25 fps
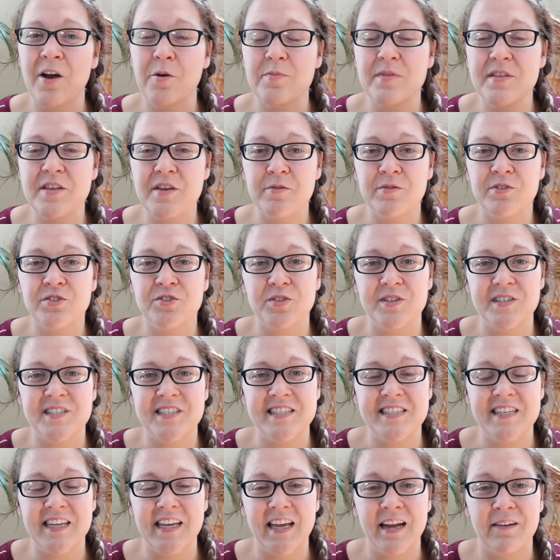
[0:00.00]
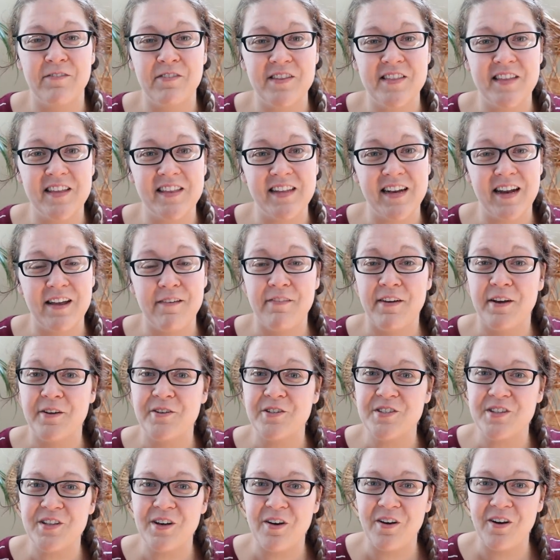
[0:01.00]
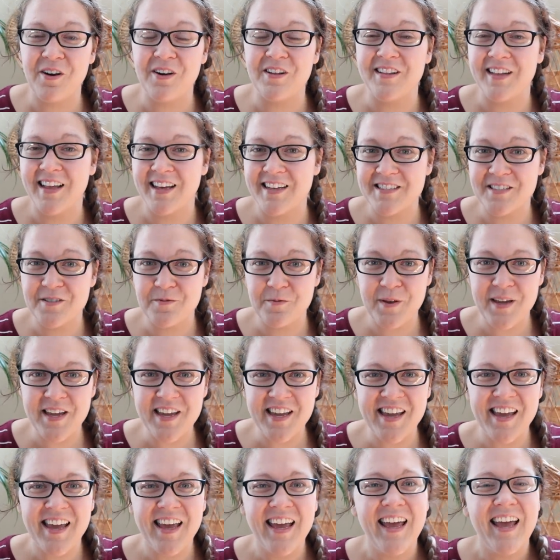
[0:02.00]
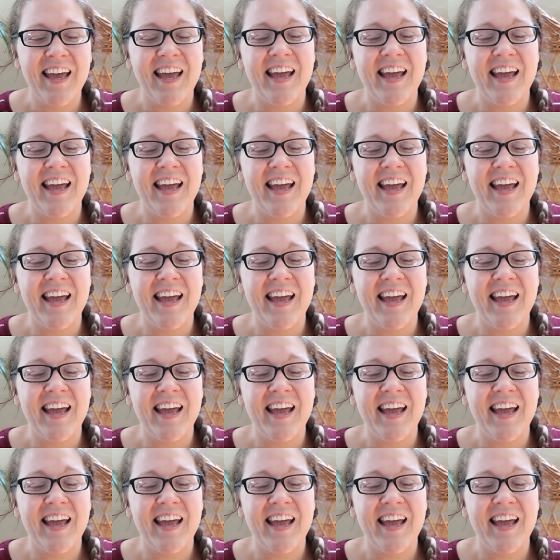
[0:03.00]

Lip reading: I hope that you enjoyed seeing everything that I found in the haul last week.